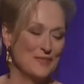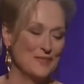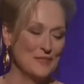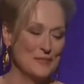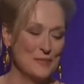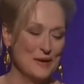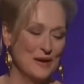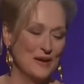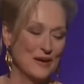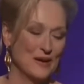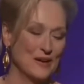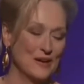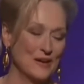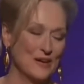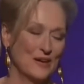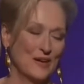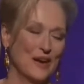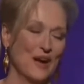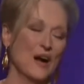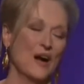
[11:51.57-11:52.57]
of America
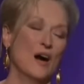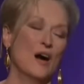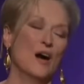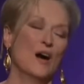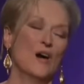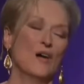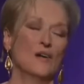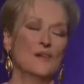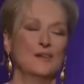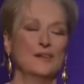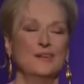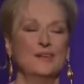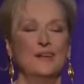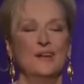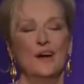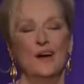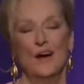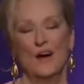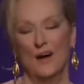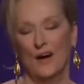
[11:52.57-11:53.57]
going, oh
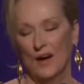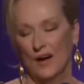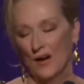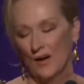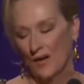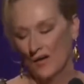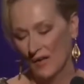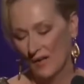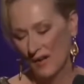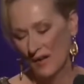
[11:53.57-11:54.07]
no,